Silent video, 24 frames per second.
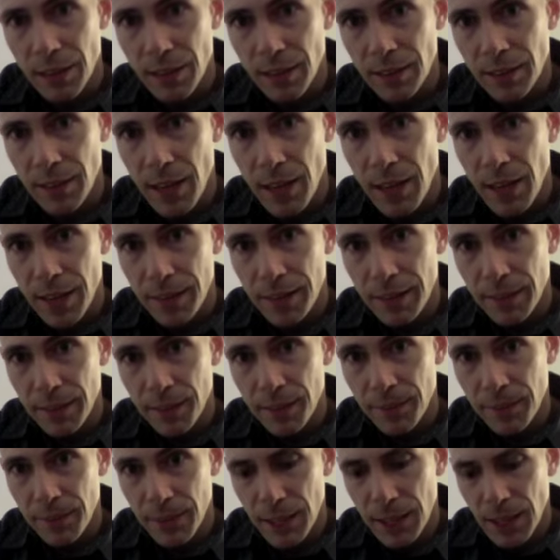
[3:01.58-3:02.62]
a dot.
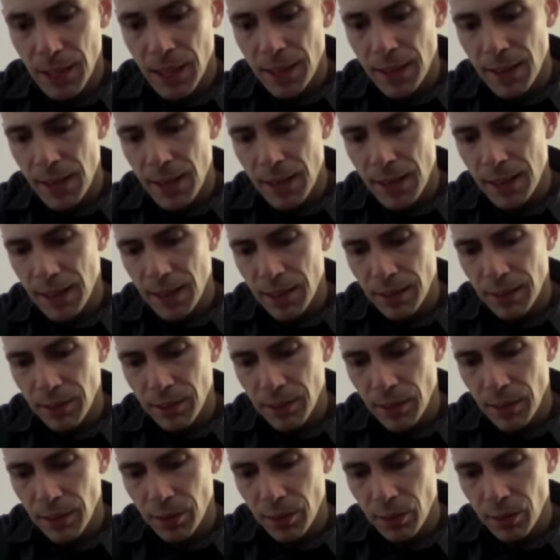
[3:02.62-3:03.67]
And that gets
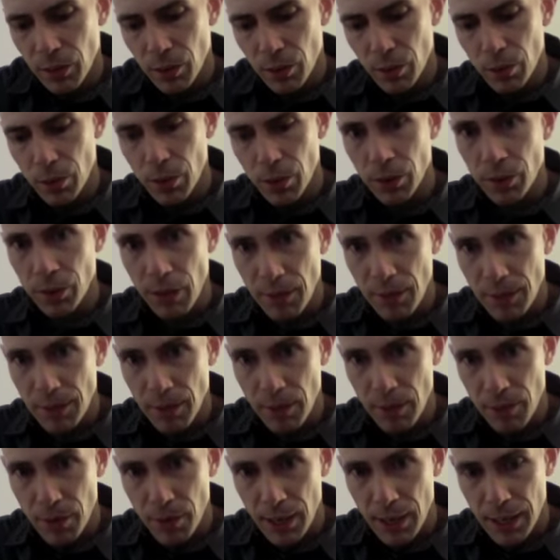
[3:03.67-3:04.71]
us to the 7th
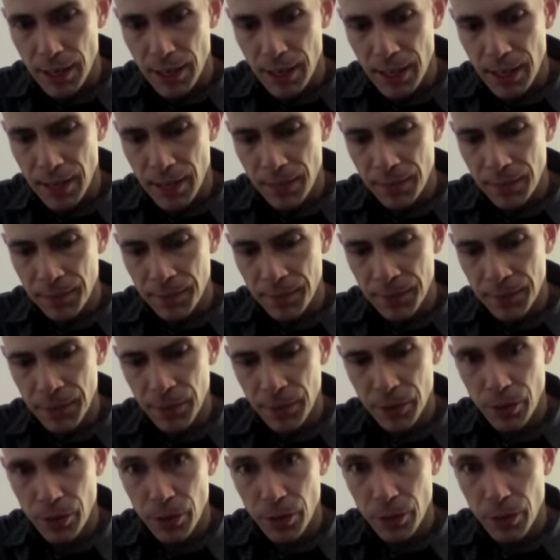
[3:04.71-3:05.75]
fret again.
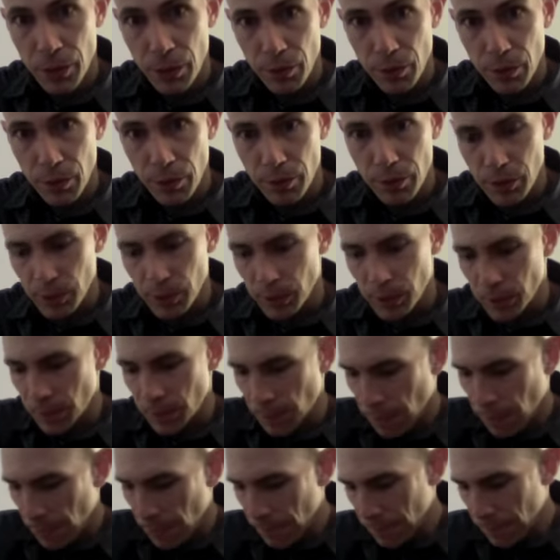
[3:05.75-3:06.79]
So, to review,
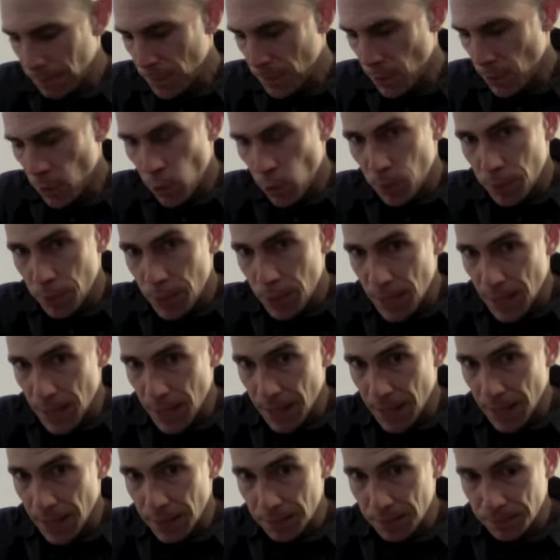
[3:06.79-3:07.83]
open
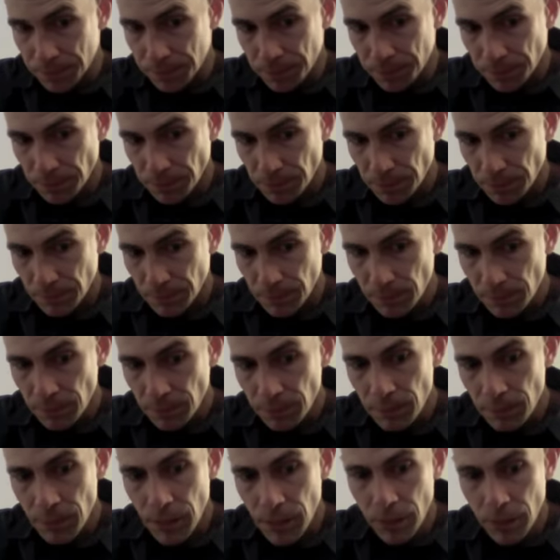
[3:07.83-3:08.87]
A.
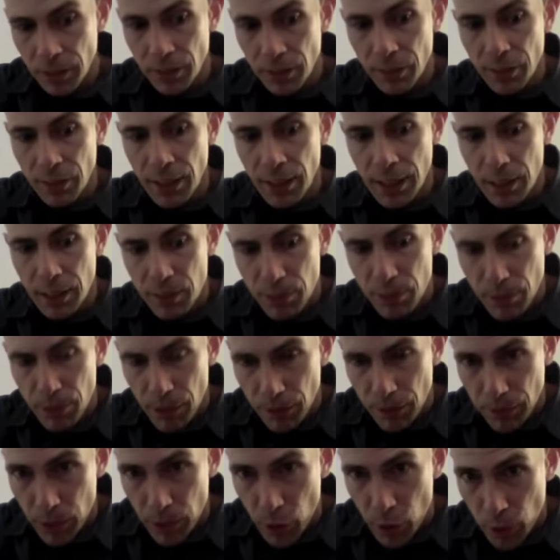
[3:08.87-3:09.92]
2nd fret
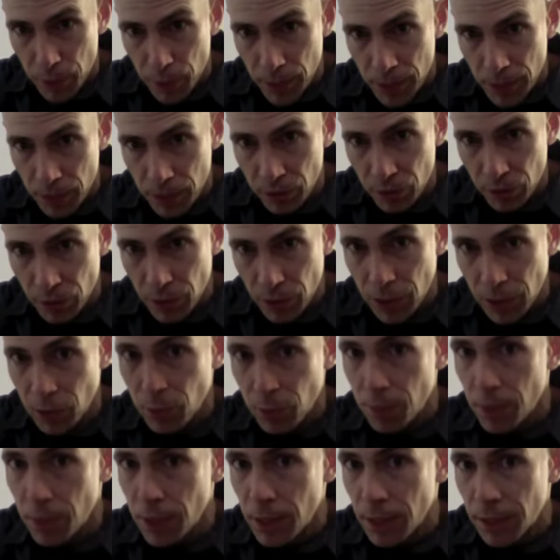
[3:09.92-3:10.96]
of the open A string is
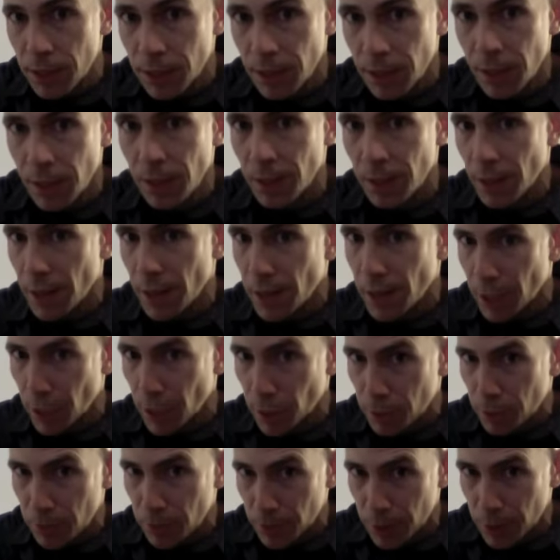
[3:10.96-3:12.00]
B. A,
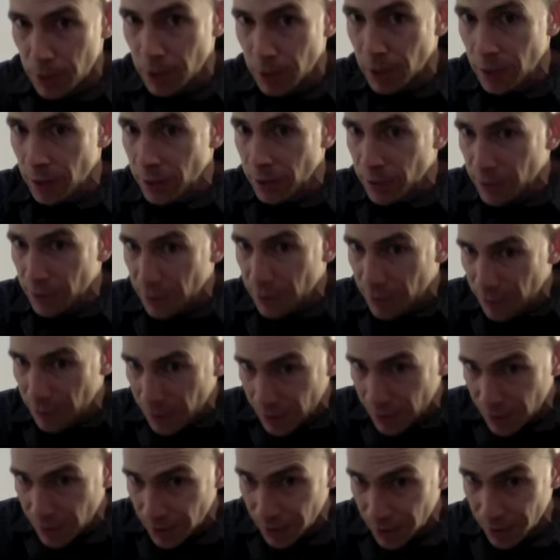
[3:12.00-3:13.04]
B, C
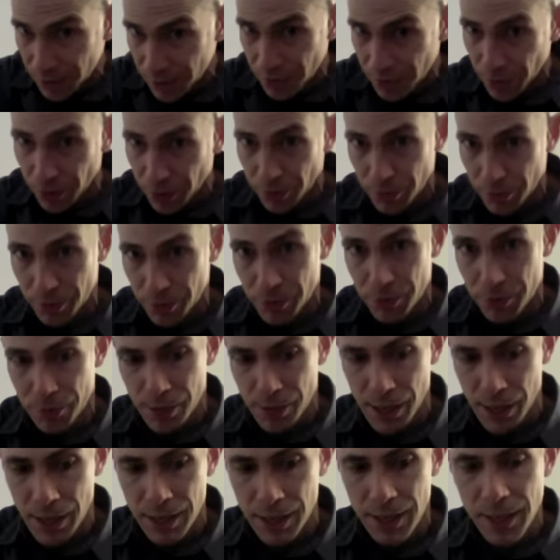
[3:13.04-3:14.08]
is the 3rd
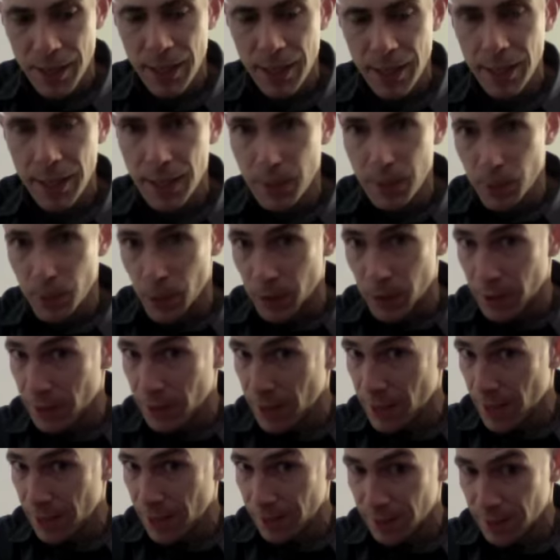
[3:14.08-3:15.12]
fret. And we're on the
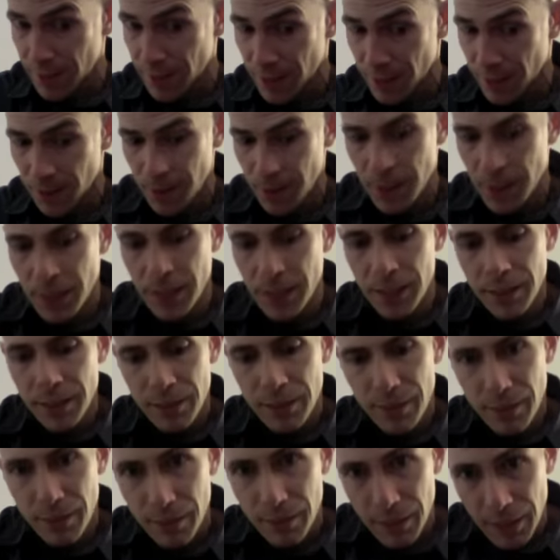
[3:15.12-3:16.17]
dots now.
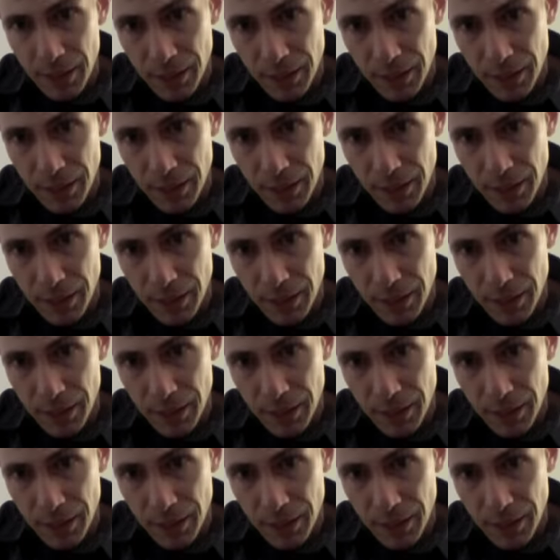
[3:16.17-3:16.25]
D,